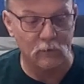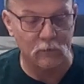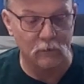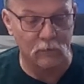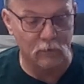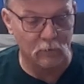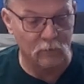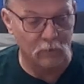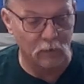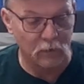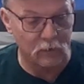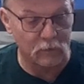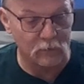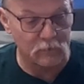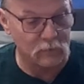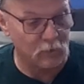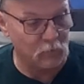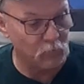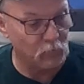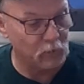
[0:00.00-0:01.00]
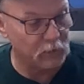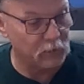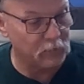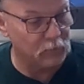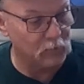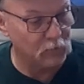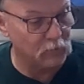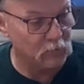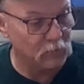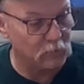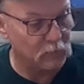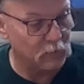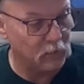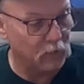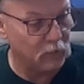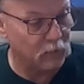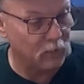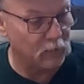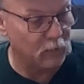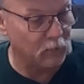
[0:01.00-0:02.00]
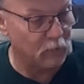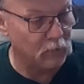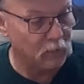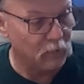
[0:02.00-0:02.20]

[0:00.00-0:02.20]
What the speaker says: Like I said, we looked at it